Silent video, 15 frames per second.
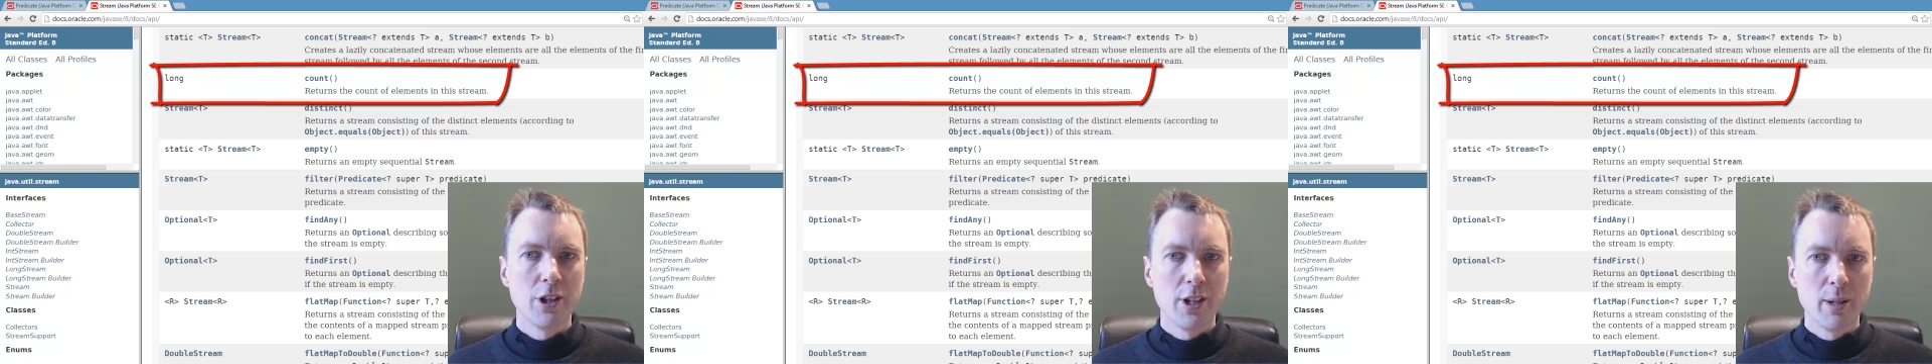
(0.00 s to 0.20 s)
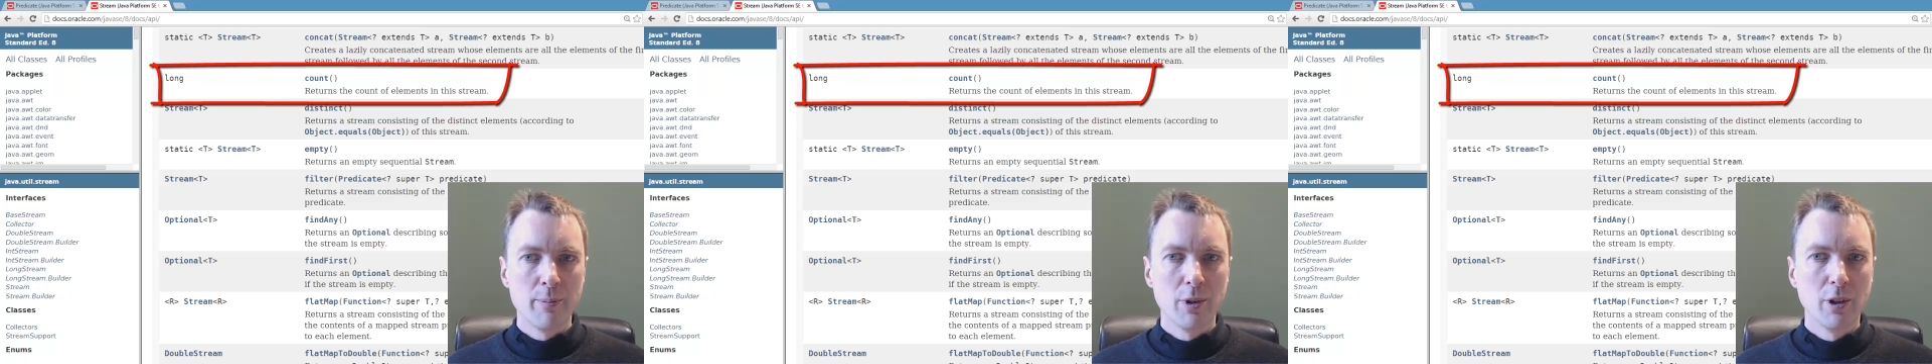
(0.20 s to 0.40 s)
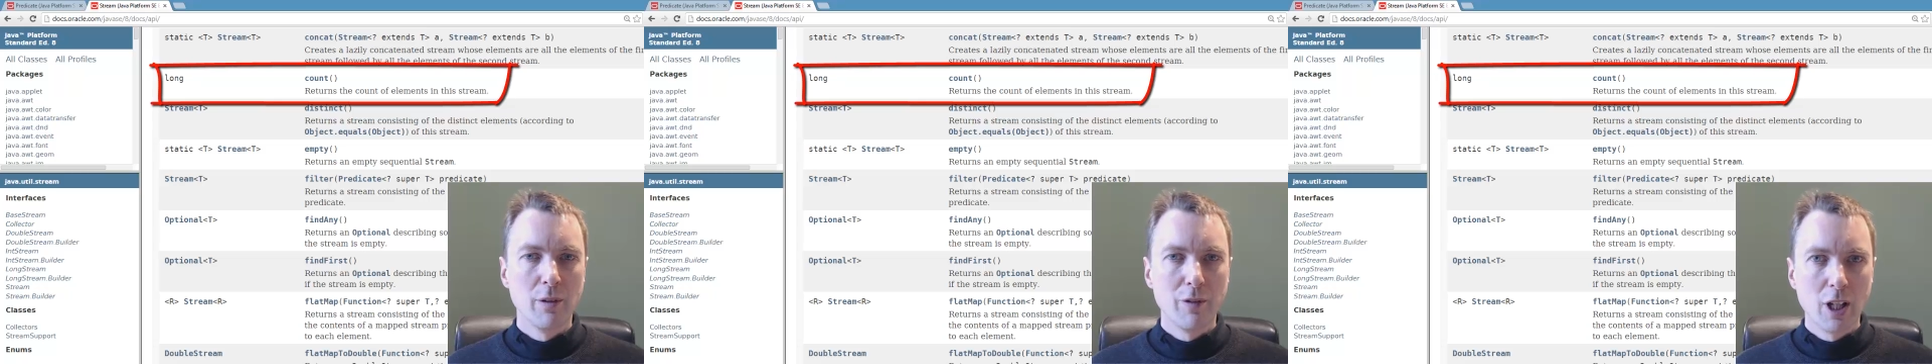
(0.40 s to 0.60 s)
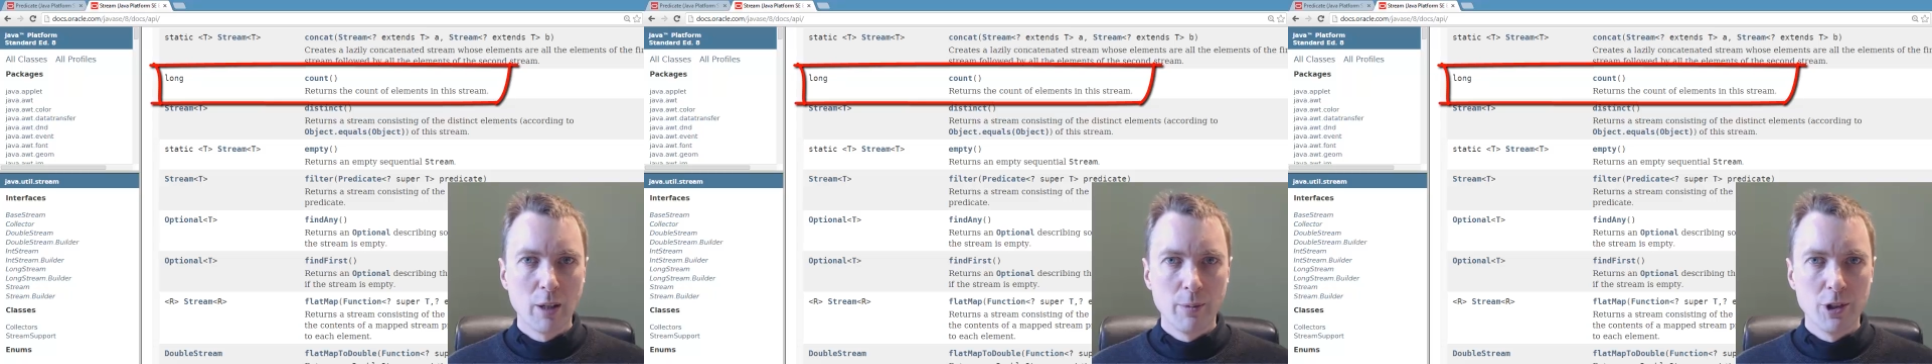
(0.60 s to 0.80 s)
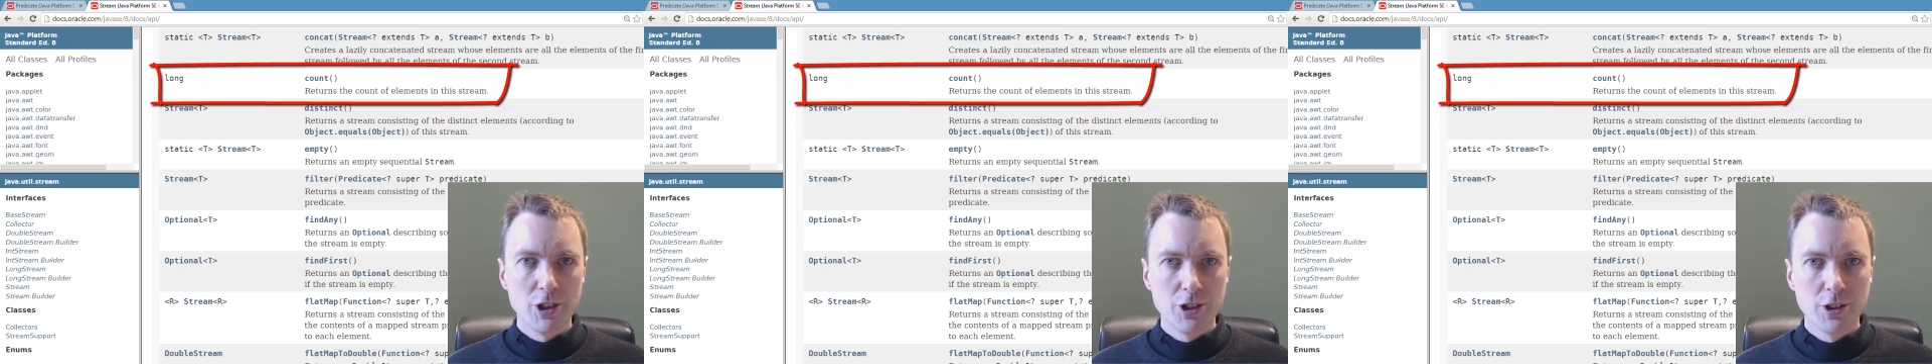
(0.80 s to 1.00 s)
the number of
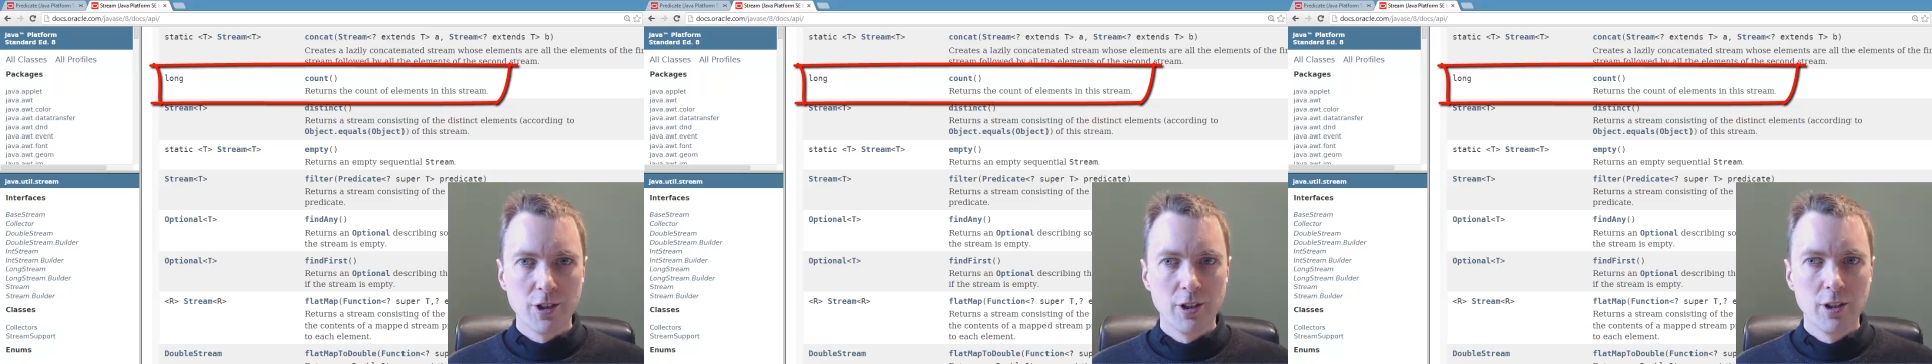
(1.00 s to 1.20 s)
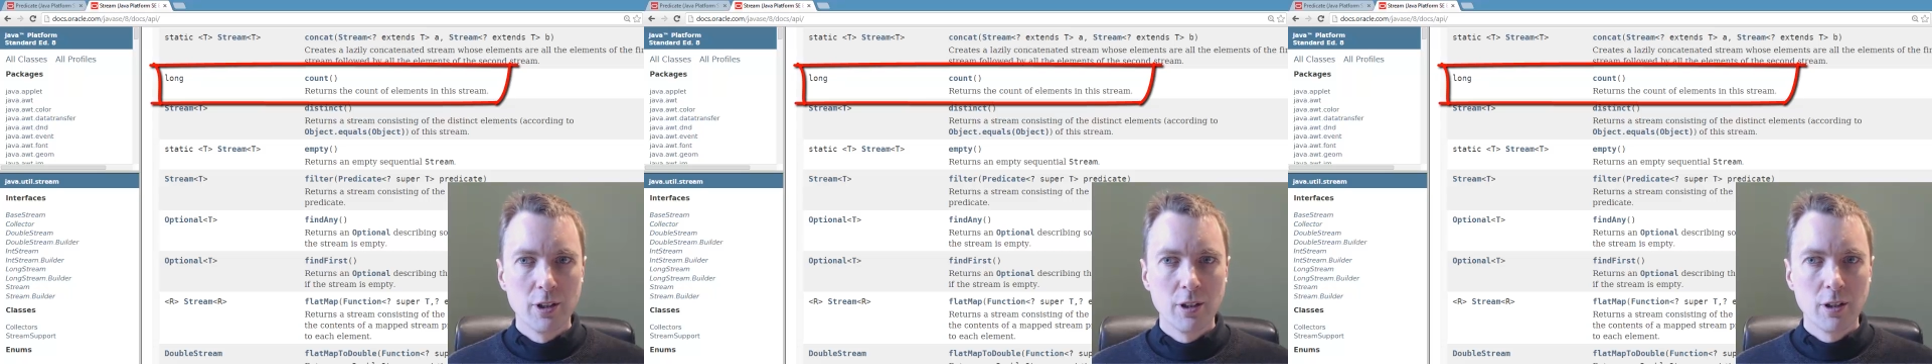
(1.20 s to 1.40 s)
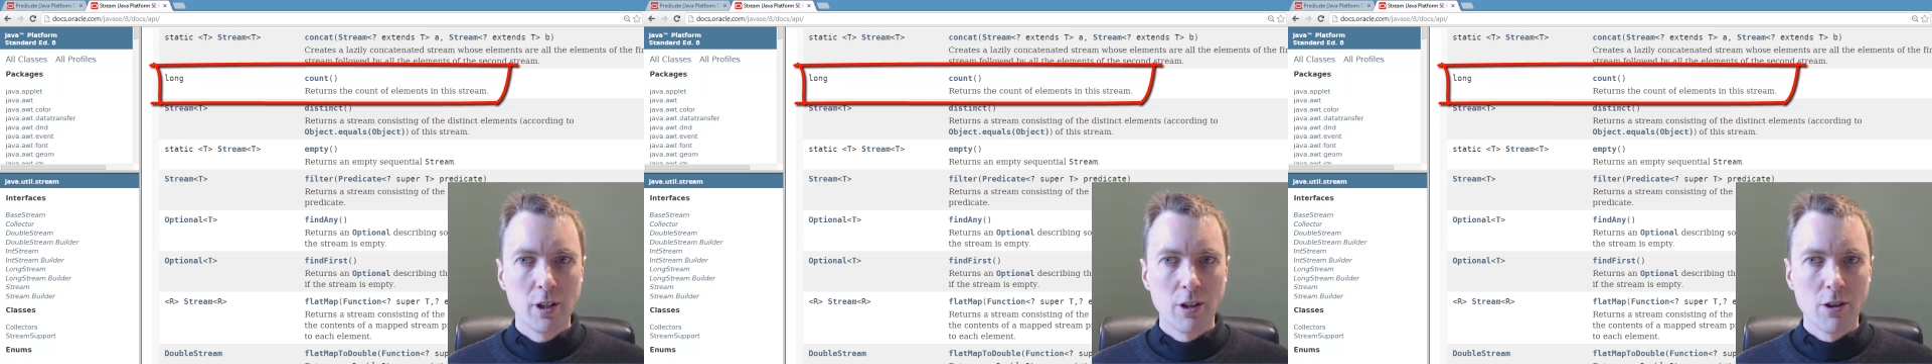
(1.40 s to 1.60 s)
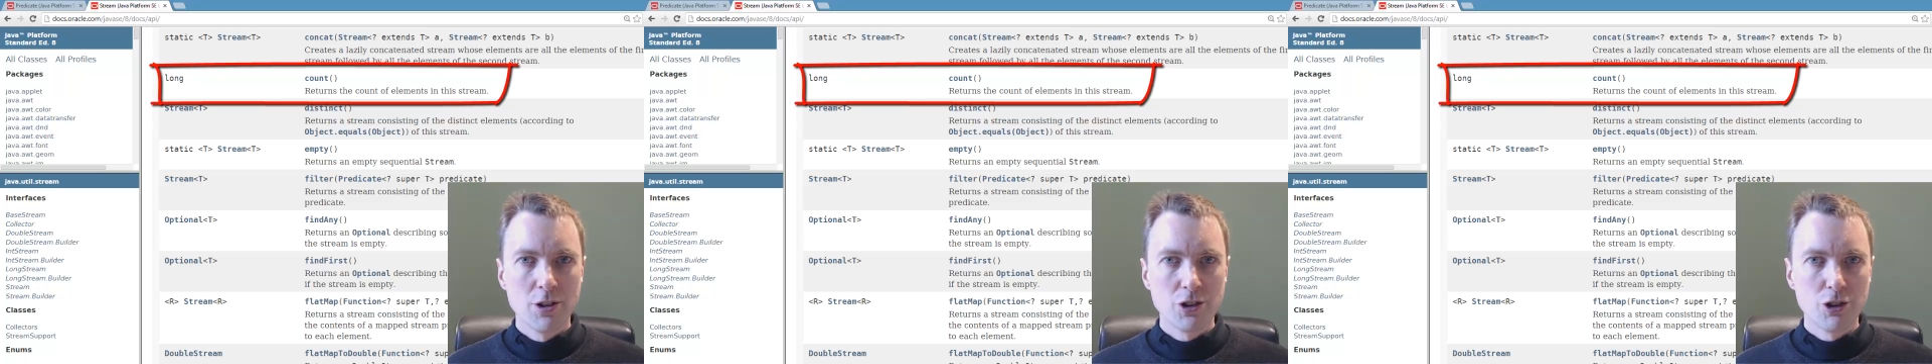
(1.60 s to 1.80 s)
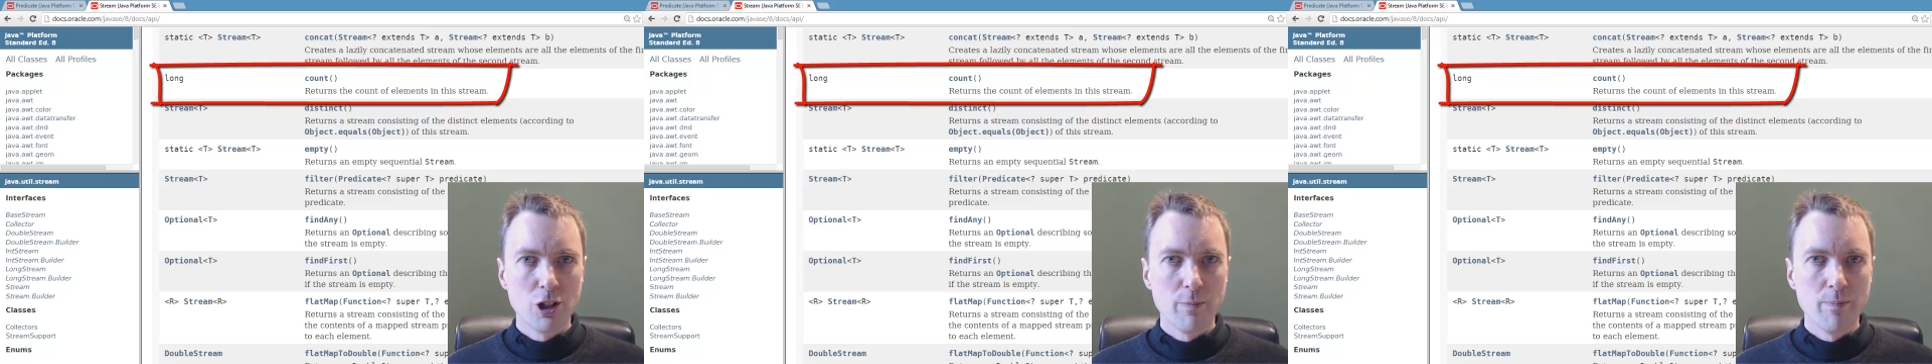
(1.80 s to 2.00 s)
elements in the
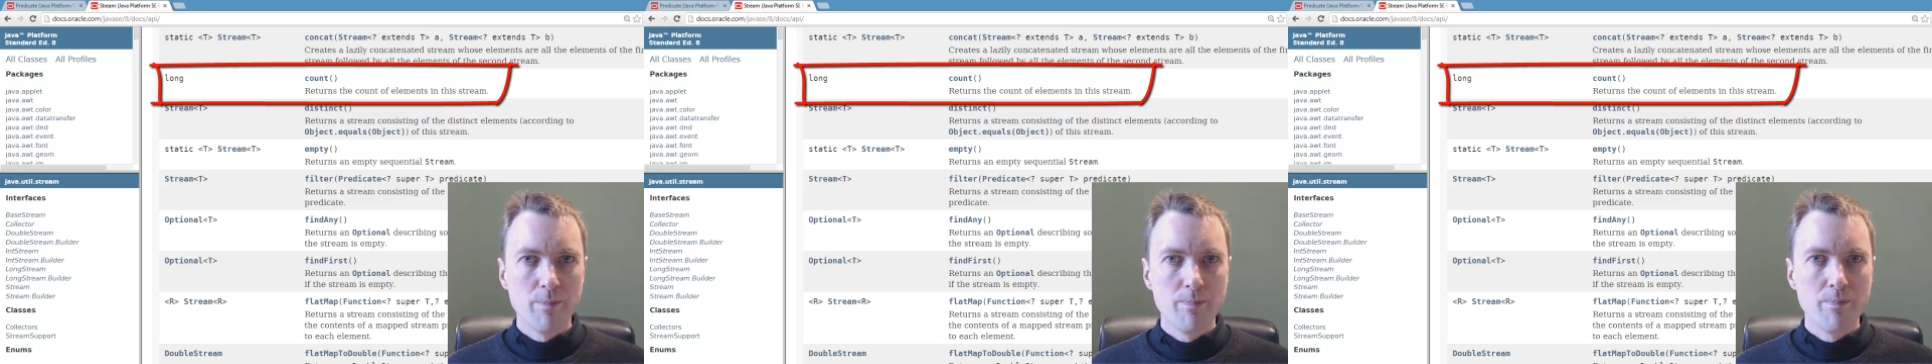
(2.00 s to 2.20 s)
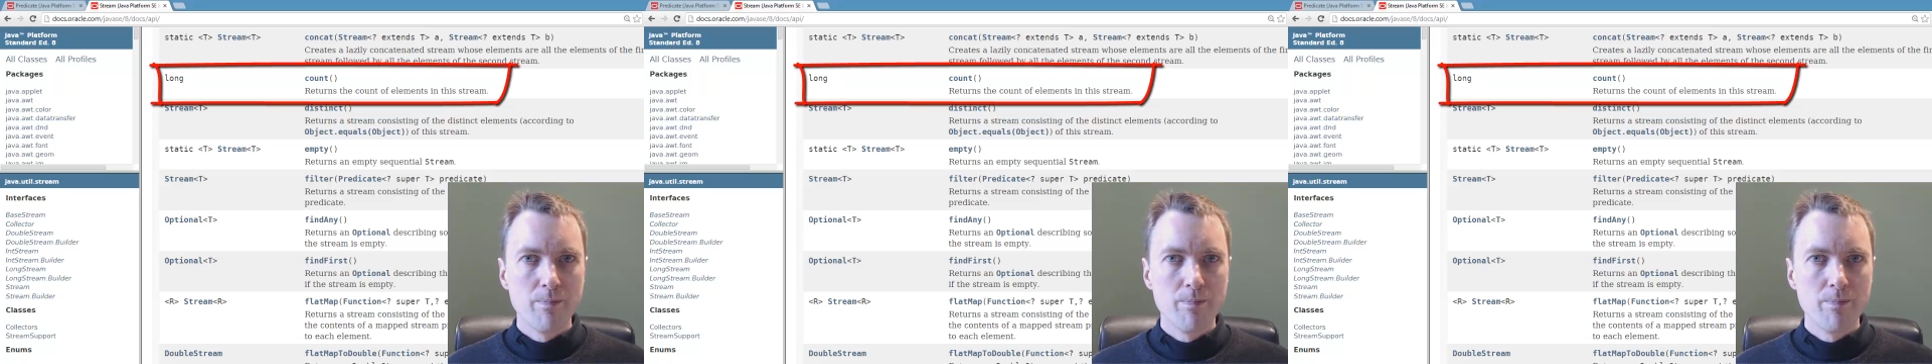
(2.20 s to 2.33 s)
stream.